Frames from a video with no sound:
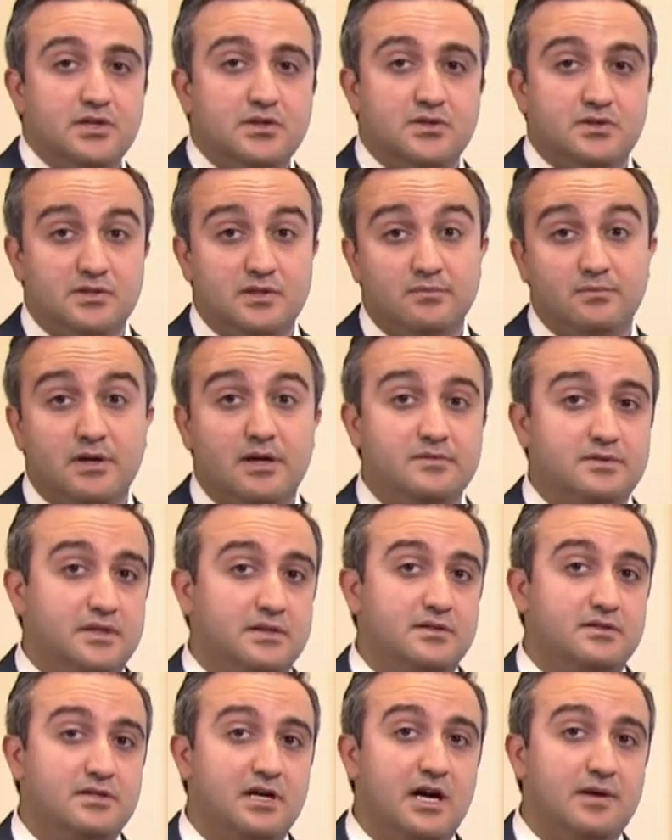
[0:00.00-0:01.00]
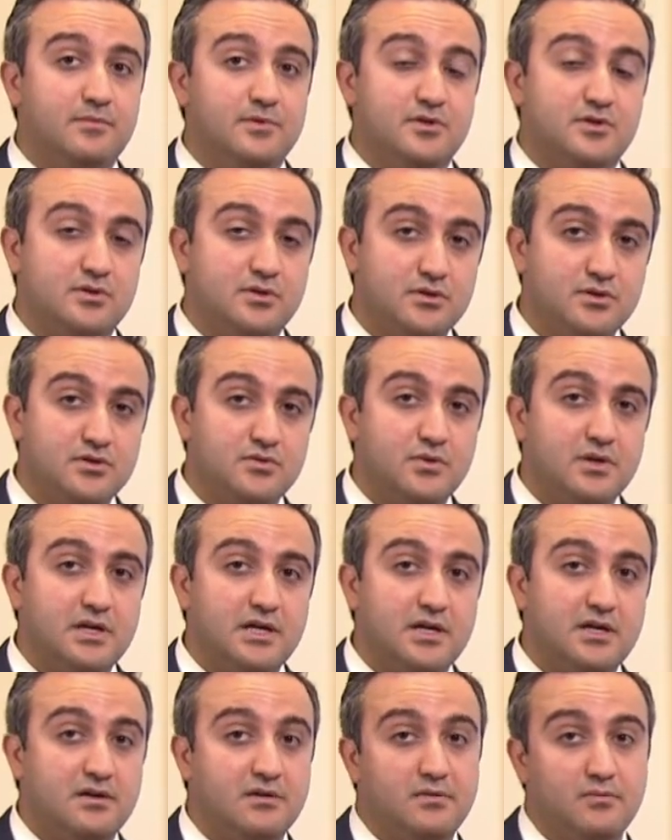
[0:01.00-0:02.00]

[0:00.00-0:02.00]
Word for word: So sometimes at the time of surgery,